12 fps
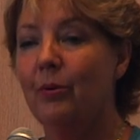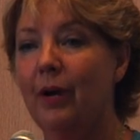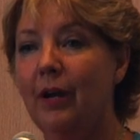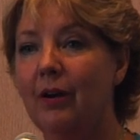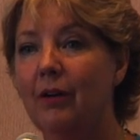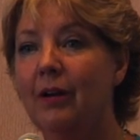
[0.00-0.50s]

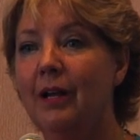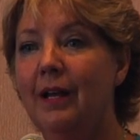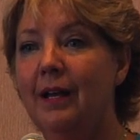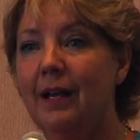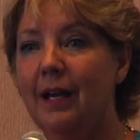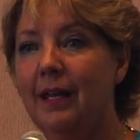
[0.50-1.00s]
prayer
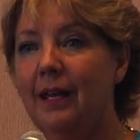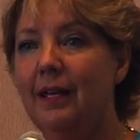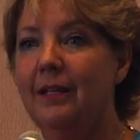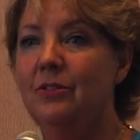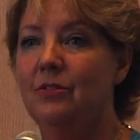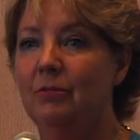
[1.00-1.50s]

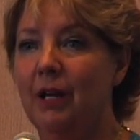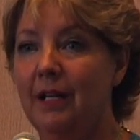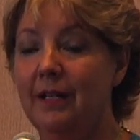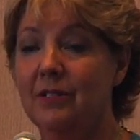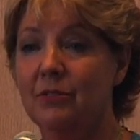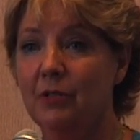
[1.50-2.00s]
again to
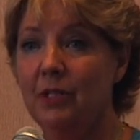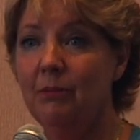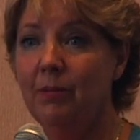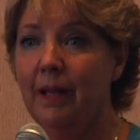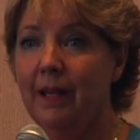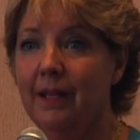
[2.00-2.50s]
writing
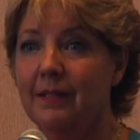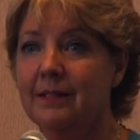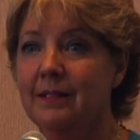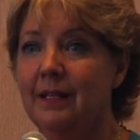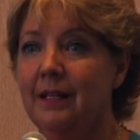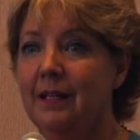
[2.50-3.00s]

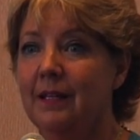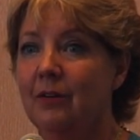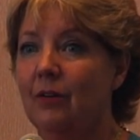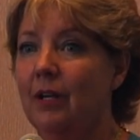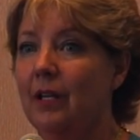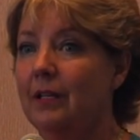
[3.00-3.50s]
screenplays,
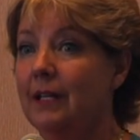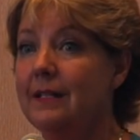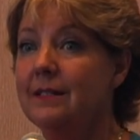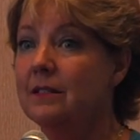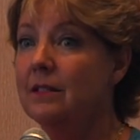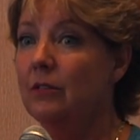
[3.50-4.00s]
going,
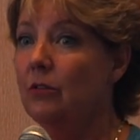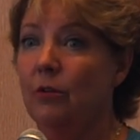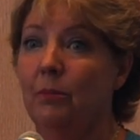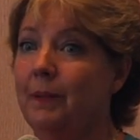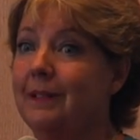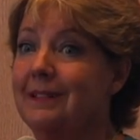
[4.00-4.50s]
unless the
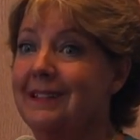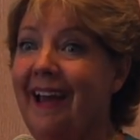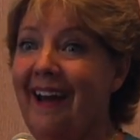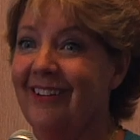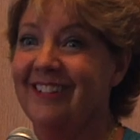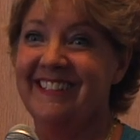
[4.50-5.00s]
Lord builds the
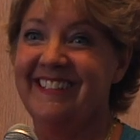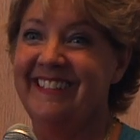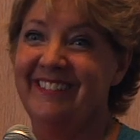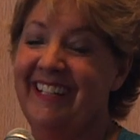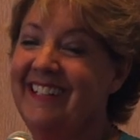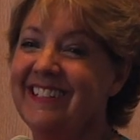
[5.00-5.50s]
house,
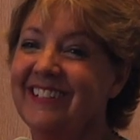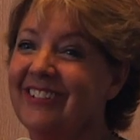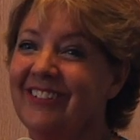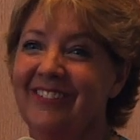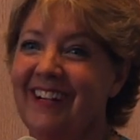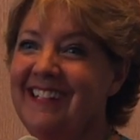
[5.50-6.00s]
unless the
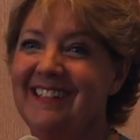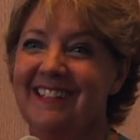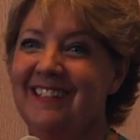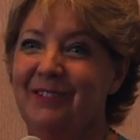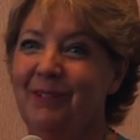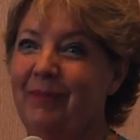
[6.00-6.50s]
Lord writes
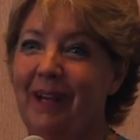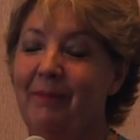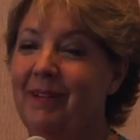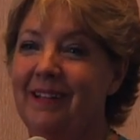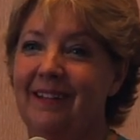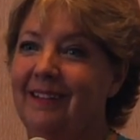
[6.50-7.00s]
the screenplay, I
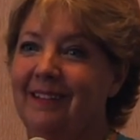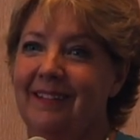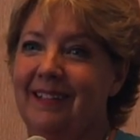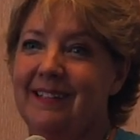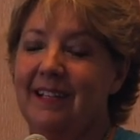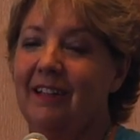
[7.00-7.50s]
mean,
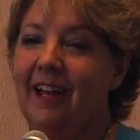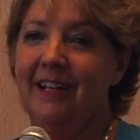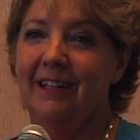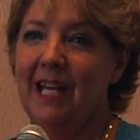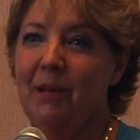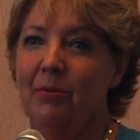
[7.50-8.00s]
it's a lot
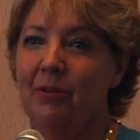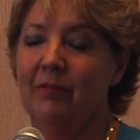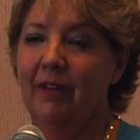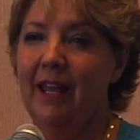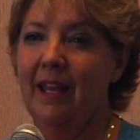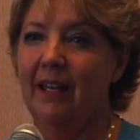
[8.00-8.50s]
of labor in
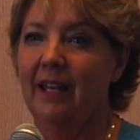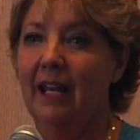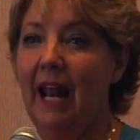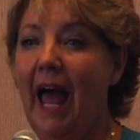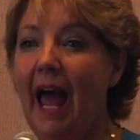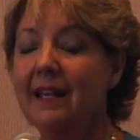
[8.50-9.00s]
vain.
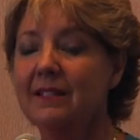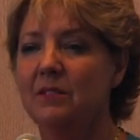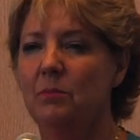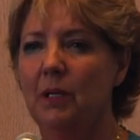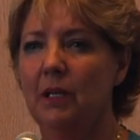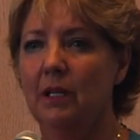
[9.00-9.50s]
It has
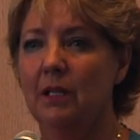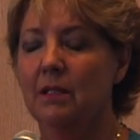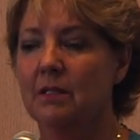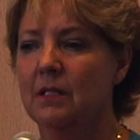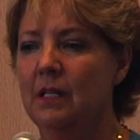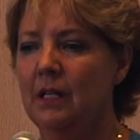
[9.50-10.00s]
to be
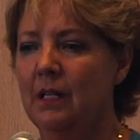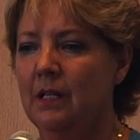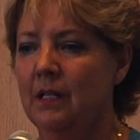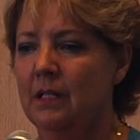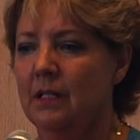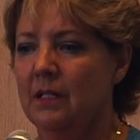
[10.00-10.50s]
His
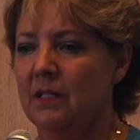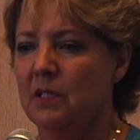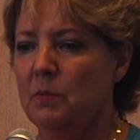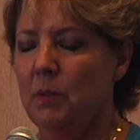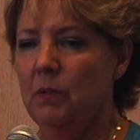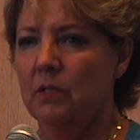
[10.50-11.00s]

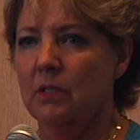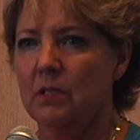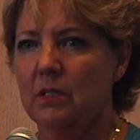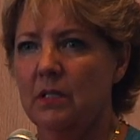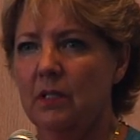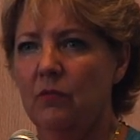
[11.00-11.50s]
Spirit
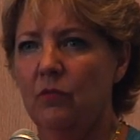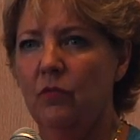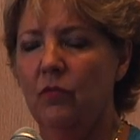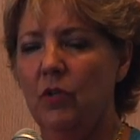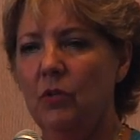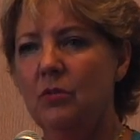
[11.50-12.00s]
just
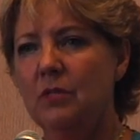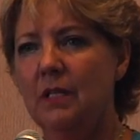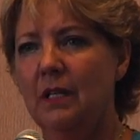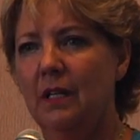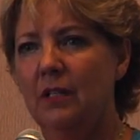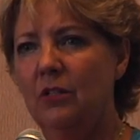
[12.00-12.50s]

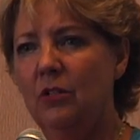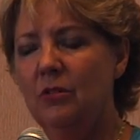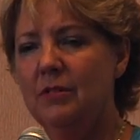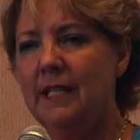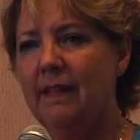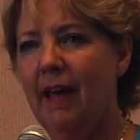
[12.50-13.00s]
infusing and
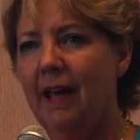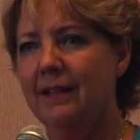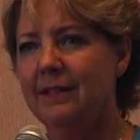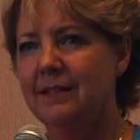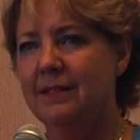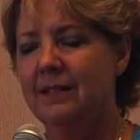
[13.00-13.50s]
using that